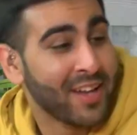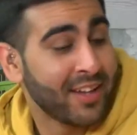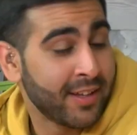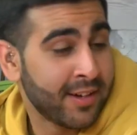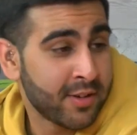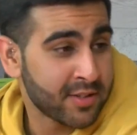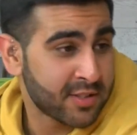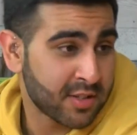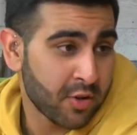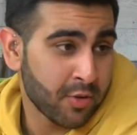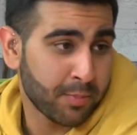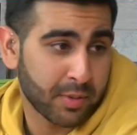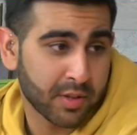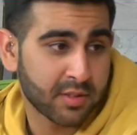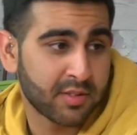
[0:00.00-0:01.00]
You know, it's so
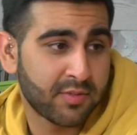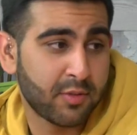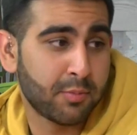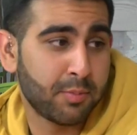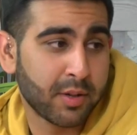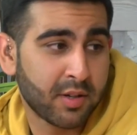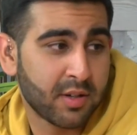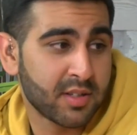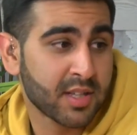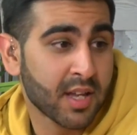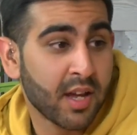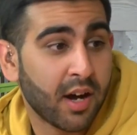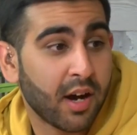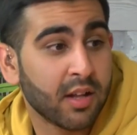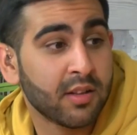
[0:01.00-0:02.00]
beautiful because
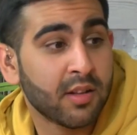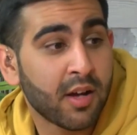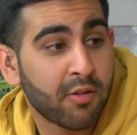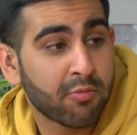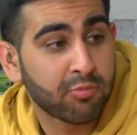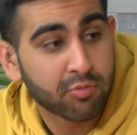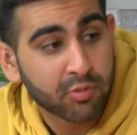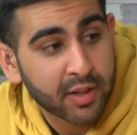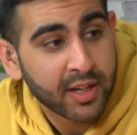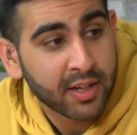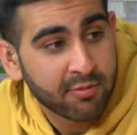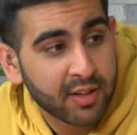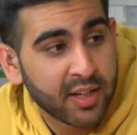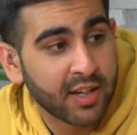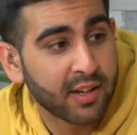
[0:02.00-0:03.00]
Allah really,
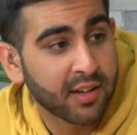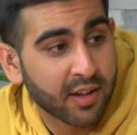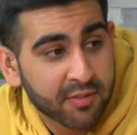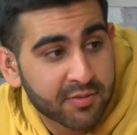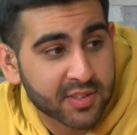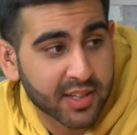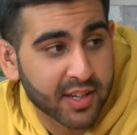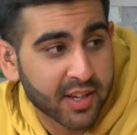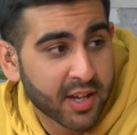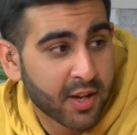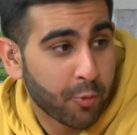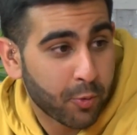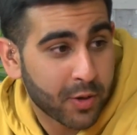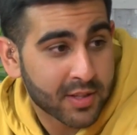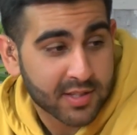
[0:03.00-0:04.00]
really loves it
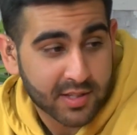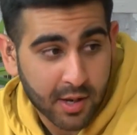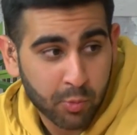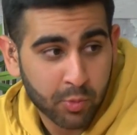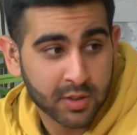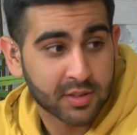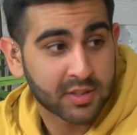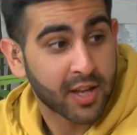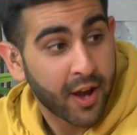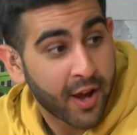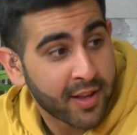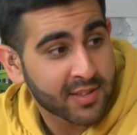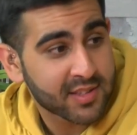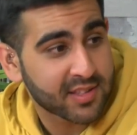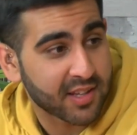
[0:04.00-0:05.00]
when someone
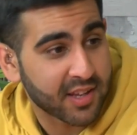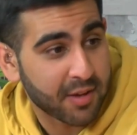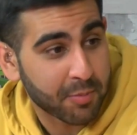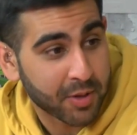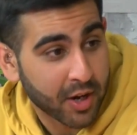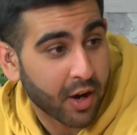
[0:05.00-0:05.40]
turns to Him and